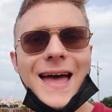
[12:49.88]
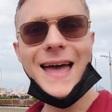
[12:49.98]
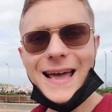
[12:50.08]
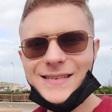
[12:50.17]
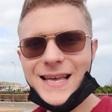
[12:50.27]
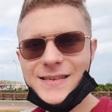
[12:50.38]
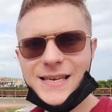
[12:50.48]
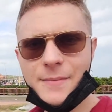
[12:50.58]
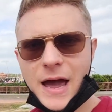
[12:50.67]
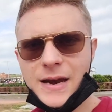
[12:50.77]
it's that
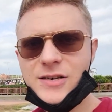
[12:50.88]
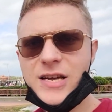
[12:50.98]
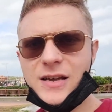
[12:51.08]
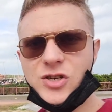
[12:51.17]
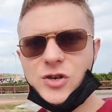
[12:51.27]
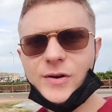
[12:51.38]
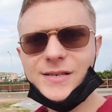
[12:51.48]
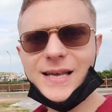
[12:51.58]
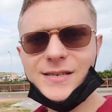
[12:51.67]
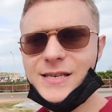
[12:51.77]
same kind of texture,
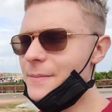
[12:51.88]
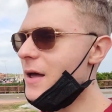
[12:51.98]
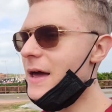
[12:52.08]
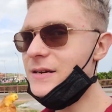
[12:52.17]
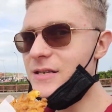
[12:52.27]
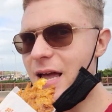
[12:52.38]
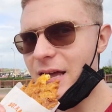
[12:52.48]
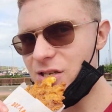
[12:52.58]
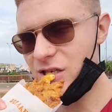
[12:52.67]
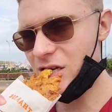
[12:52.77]
it's that same kind of
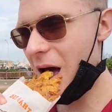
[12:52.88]
taste.